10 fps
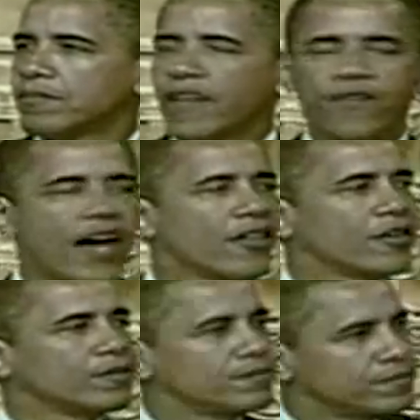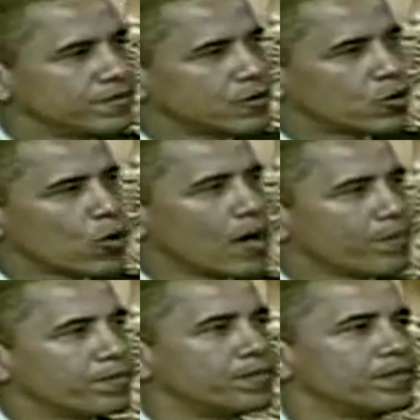My father grew
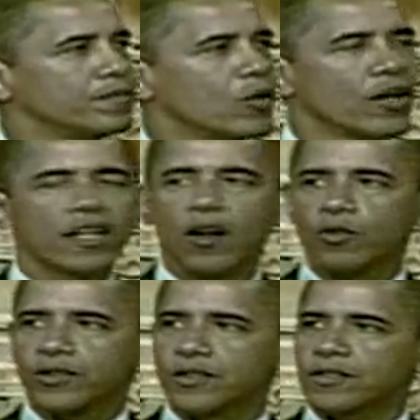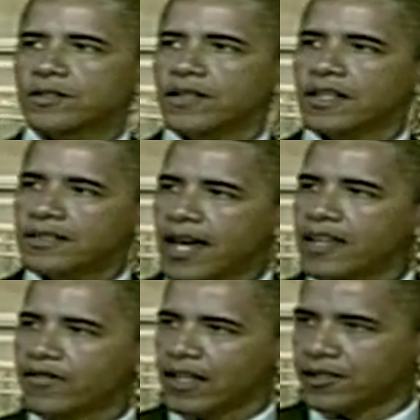up herding goats in a
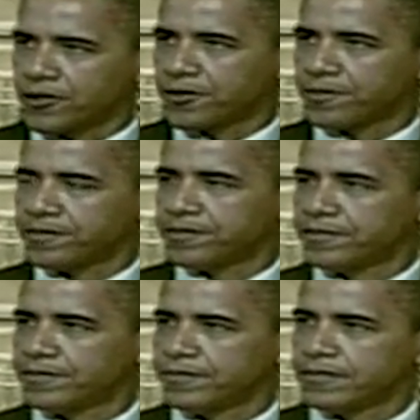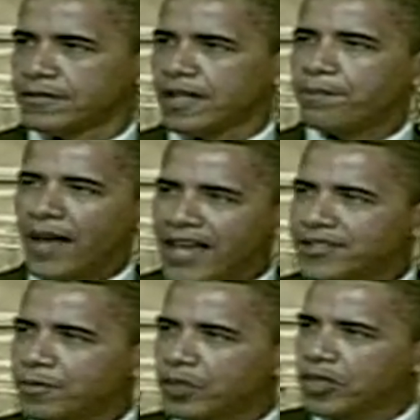tiny village, a possible